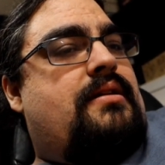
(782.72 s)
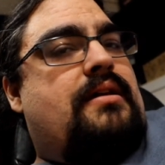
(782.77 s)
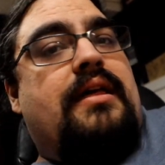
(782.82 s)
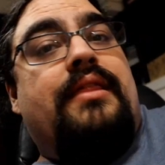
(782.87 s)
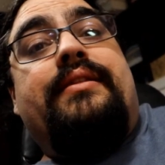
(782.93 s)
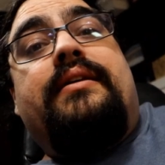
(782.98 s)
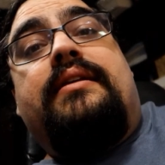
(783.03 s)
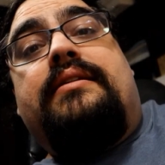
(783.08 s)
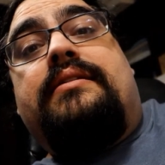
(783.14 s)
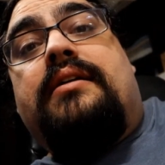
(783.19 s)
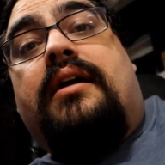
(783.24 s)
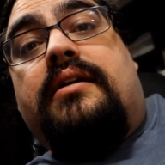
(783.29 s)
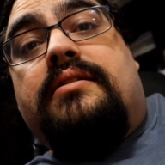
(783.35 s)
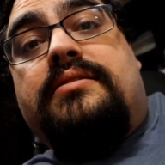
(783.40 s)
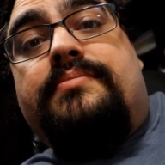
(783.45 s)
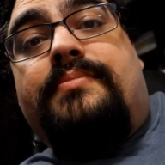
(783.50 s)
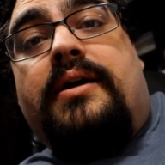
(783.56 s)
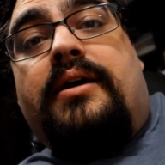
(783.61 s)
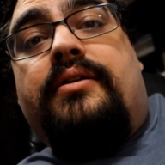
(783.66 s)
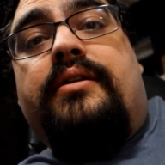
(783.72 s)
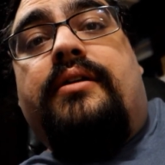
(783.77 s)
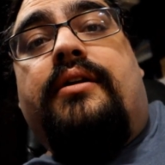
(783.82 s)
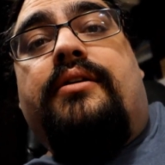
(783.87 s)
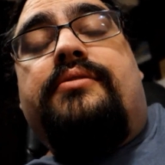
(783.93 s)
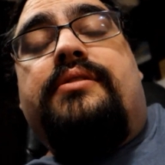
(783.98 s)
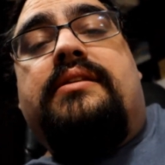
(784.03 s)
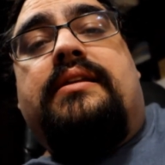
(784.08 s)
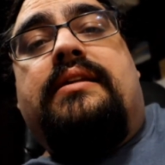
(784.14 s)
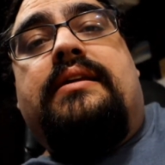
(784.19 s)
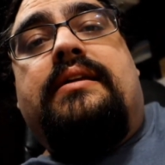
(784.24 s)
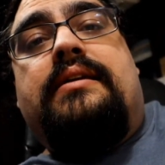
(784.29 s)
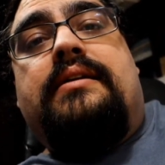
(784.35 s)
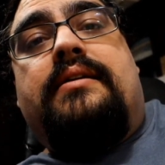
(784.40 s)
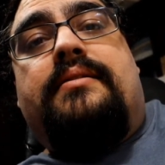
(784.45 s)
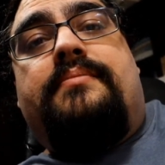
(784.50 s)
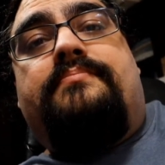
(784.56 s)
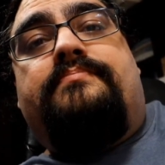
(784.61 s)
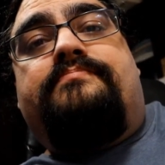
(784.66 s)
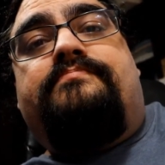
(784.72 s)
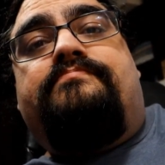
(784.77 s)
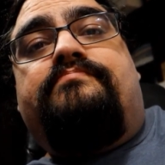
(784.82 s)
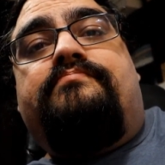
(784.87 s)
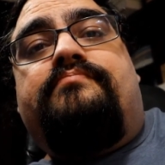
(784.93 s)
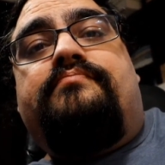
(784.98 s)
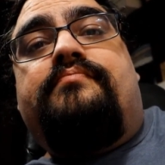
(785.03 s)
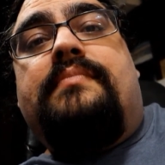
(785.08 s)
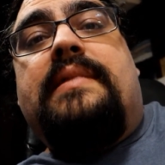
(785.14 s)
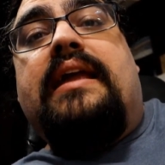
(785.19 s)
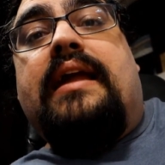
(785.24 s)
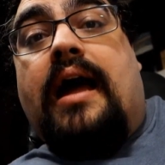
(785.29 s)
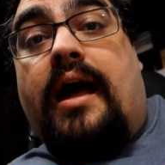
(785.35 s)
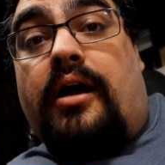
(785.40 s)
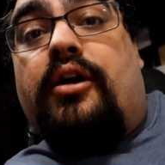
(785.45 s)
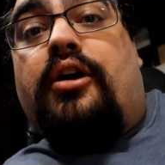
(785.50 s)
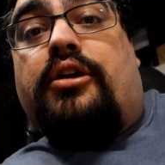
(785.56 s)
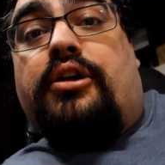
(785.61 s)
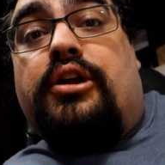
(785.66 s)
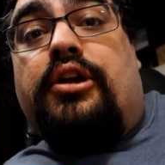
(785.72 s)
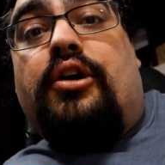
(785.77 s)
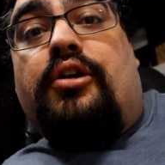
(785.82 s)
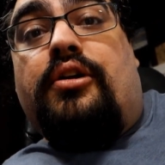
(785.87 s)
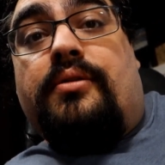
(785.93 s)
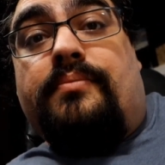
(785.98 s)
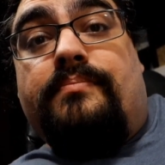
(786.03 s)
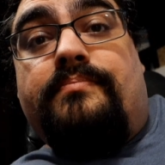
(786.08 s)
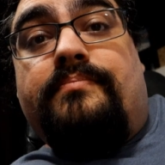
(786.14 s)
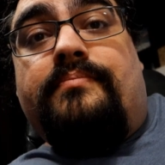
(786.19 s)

and then he talks about, you know, that he got her cured,